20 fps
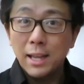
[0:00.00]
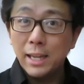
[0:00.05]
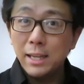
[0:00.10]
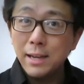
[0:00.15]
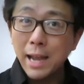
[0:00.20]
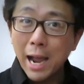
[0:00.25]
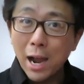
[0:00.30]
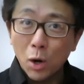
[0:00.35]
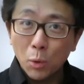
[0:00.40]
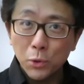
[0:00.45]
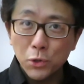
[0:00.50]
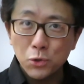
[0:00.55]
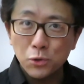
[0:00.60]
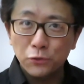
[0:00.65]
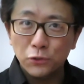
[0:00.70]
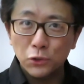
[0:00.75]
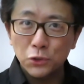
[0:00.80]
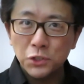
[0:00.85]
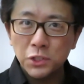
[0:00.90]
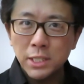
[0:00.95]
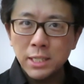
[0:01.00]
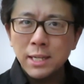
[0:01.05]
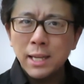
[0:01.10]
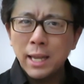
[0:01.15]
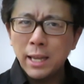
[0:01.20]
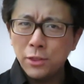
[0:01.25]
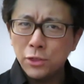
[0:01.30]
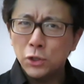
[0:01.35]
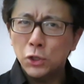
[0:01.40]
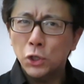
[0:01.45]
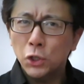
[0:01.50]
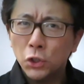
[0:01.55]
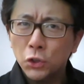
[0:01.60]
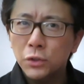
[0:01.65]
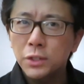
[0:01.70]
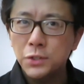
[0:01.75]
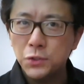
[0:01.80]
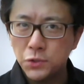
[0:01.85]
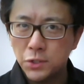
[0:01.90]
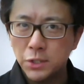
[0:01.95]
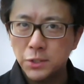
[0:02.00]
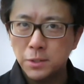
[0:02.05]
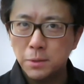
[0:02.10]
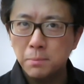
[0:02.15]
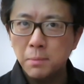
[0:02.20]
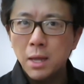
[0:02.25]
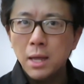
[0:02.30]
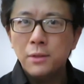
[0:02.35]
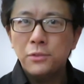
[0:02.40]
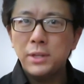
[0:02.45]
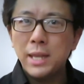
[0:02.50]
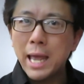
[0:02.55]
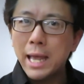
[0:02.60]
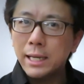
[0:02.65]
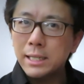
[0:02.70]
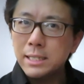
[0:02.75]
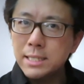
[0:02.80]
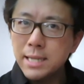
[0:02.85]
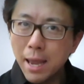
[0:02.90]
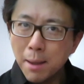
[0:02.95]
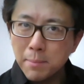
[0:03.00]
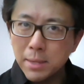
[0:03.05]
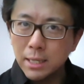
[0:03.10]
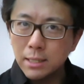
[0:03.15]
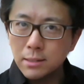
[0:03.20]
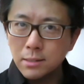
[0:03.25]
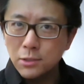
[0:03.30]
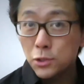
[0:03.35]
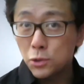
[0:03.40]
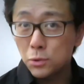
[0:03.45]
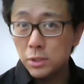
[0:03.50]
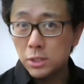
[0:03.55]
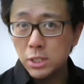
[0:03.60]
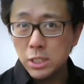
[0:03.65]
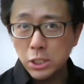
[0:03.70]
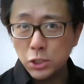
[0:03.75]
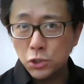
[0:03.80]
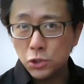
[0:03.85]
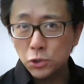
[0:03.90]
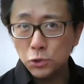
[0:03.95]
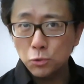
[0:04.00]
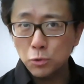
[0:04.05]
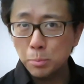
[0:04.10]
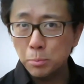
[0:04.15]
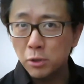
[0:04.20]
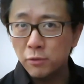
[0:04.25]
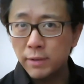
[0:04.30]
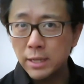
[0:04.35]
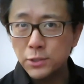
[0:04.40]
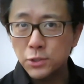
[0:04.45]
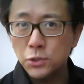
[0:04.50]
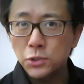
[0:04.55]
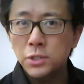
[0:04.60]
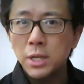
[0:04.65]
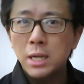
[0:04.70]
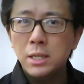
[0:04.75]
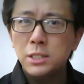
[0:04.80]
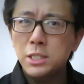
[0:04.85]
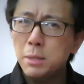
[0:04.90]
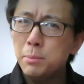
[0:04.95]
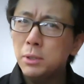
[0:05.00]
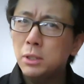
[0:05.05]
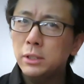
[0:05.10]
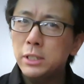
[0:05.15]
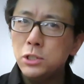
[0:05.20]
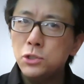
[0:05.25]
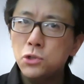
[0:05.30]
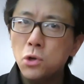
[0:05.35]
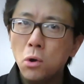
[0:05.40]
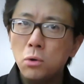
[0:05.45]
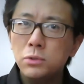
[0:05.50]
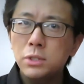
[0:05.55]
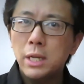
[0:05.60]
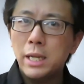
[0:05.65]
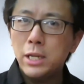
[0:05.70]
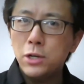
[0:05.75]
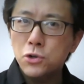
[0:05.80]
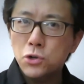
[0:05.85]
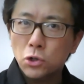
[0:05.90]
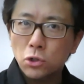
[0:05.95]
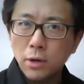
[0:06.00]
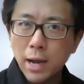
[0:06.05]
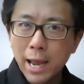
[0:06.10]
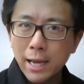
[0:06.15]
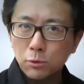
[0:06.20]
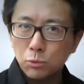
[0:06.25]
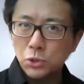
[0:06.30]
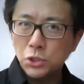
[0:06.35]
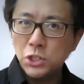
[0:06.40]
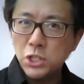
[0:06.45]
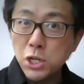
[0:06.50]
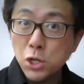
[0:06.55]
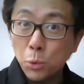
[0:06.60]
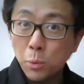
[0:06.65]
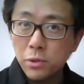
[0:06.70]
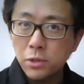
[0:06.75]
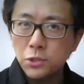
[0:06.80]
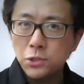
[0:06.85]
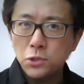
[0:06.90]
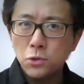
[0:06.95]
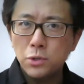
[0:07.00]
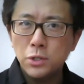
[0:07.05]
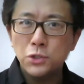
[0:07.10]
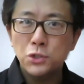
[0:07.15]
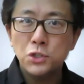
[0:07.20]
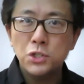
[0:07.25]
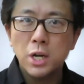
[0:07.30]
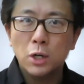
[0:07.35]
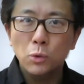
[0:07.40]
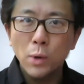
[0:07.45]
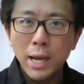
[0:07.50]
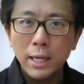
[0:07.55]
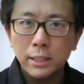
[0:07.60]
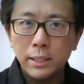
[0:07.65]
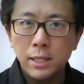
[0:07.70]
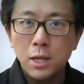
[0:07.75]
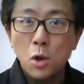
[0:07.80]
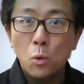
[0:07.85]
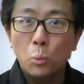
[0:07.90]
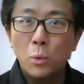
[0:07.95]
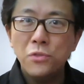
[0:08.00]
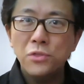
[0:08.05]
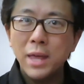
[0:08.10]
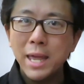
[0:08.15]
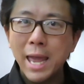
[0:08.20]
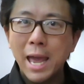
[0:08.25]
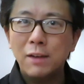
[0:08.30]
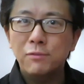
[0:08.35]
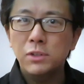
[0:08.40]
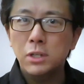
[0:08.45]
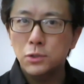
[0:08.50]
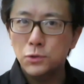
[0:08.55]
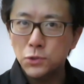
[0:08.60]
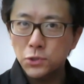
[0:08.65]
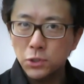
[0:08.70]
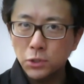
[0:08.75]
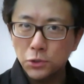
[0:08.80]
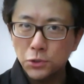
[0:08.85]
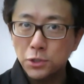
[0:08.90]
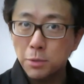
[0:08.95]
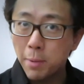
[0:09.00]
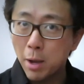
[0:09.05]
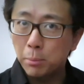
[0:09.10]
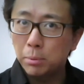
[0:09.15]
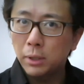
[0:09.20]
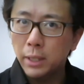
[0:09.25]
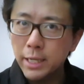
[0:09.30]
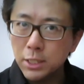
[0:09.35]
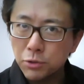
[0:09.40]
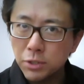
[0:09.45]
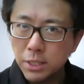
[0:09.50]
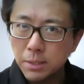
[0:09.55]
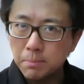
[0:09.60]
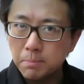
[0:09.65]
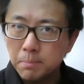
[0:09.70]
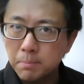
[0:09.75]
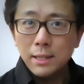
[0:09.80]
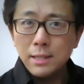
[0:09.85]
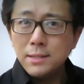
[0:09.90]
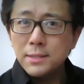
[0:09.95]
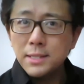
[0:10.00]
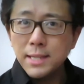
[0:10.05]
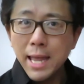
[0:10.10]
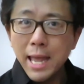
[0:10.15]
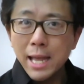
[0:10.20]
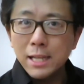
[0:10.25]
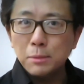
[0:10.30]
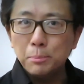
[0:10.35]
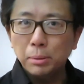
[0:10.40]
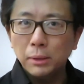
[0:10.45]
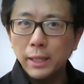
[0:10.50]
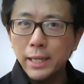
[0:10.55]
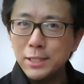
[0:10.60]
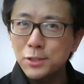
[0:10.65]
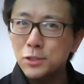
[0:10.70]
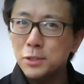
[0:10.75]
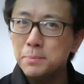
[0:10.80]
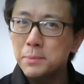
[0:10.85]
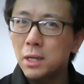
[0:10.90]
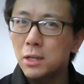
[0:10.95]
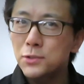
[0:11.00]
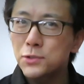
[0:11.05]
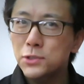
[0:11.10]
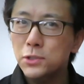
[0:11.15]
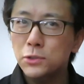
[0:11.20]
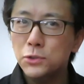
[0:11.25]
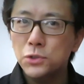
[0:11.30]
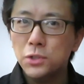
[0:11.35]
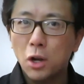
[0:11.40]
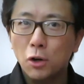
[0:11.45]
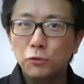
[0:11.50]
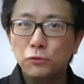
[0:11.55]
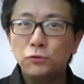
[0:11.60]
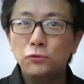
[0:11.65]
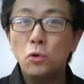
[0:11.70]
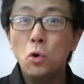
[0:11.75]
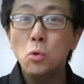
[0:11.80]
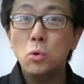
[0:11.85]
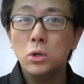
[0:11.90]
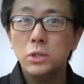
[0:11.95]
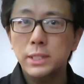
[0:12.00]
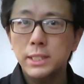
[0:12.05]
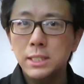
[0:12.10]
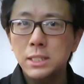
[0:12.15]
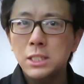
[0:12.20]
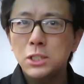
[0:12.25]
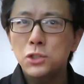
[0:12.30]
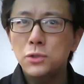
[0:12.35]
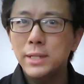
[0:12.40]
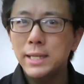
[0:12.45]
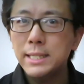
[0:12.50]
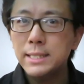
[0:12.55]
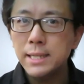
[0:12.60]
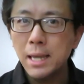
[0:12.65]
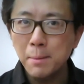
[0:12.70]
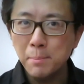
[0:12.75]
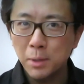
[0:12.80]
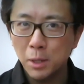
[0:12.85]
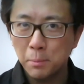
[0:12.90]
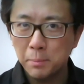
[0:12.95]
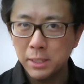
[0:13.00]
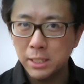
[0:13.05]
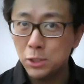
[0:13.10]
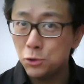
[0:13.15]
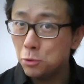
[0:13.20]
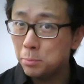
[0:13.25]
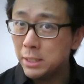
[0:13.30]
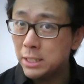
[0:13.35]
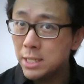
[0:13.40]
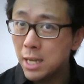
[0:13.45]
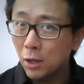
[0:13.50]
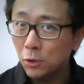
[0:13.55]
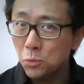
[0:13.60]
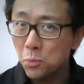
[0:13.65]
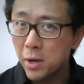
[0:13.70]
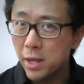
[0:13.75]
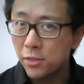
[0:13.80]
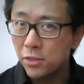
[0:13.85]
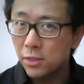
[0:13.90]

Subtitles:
in our university, in the current system, the academics, so the teachers or the professors, typically don't interact or deal with the students directly when they have concerns about plagiarism. Instead, plagiarism concerns are forwarded to the exam committee to be dealt with.